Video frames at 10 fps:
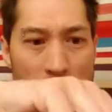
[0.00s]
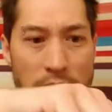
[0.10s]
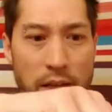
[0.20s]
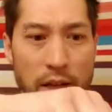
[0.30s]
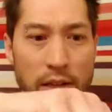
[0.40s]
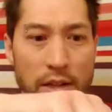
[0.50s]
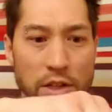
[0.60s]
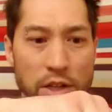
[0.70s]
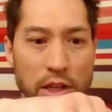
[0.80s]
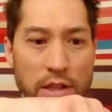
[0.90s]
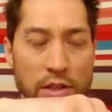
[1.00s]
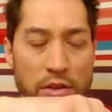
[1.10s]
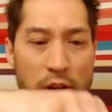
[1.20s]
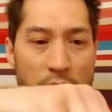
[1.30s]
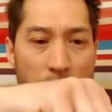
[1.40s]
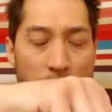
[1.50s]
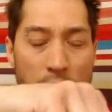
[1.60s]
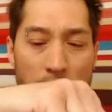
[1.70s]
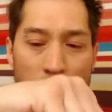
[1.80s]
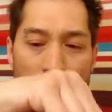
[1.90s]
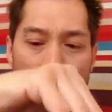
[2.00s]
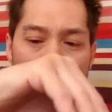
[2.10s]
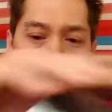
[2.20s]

inside of the chin strap here.